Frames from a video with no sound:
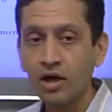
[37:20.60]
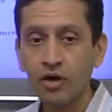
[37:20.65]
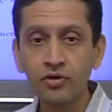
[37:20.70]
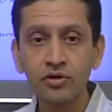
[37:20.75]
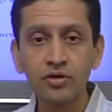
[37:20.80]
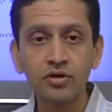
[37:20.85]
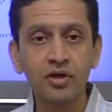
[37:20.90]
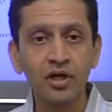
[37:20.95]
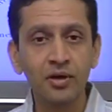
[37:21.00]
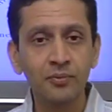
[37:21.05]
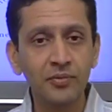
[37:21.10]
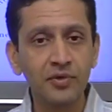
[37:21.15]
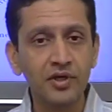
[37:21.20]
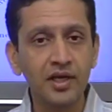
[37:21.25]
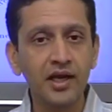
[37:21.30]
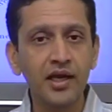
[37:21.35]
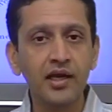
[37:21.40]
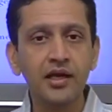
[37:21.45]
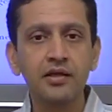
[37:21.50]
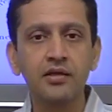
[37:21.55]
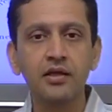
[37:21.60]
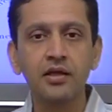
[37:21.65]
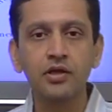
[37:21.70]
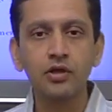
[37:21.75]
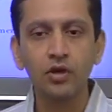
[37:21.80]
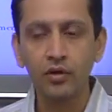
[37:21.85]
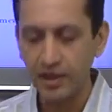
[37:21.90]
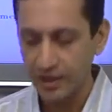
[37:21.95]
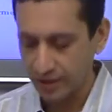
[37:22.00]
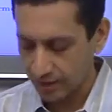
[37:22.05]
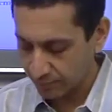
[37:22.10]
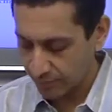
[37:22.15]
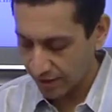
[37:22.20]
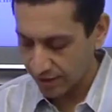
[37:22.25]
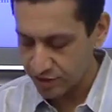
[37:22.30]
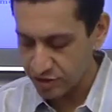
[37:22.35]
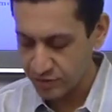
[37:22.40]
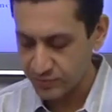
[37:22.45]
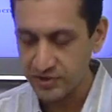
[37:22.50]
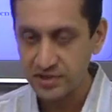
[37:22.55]
How do you upgrade your data
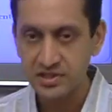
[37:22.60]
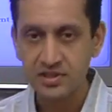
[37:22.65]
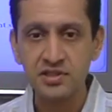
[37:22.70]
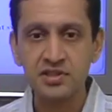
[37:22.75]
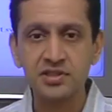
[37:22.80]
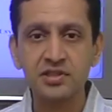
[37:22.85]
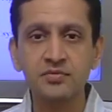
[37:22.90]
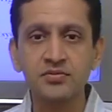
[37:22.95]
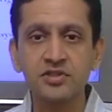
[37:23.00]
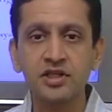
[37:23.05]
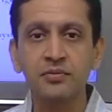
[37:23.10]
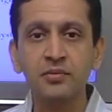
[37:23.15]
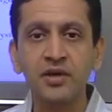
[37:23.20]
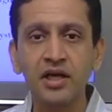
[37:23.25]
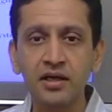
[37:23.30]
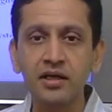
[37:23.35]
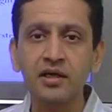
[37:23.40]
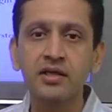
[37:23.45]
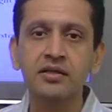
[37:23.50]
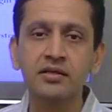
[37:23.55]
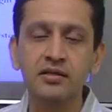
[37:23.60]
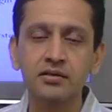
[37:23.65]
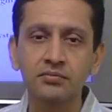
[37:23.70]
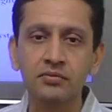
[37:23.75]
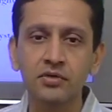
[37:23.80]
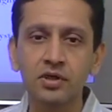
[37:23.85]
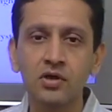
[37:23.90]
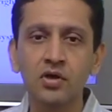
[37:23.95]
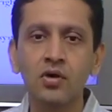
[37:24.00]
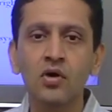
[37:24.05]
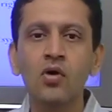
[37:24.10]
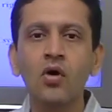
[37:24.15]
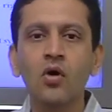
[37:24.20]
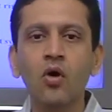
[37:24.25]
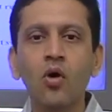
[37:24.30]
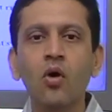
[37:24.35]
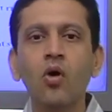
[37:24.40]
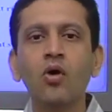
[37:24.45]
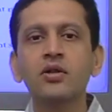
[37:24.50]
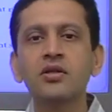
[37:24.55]
management systems and maintain them?
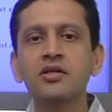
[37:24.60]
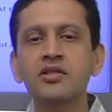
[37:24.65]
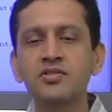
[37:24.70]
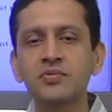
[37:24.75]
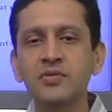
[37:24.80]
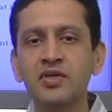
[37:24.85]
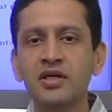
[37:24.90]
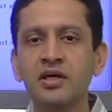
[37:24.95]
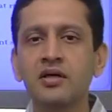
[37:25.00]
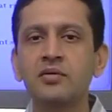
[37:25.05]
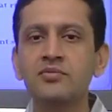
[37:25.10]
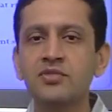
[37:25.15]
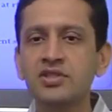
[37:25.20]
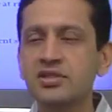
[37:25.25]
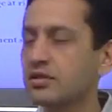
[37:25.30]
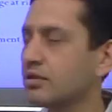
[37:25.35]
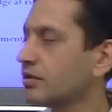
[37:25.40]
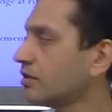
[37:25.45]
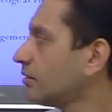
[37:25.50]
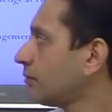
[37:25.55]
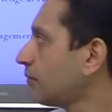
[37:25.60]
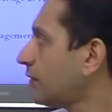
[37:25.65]
All this becomes